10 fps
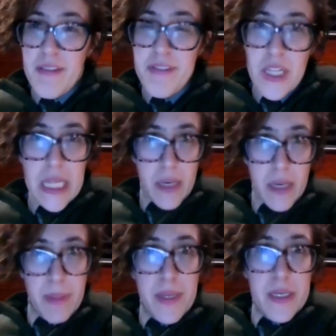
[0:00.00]
I feel a
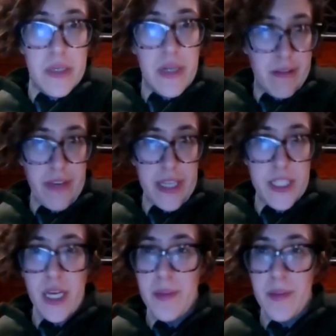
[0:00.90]
little bit better
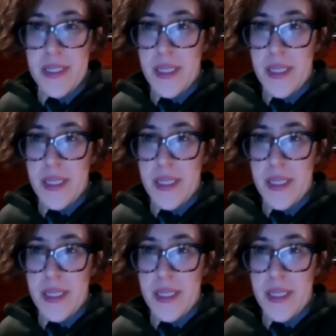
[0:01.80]
qualified to comment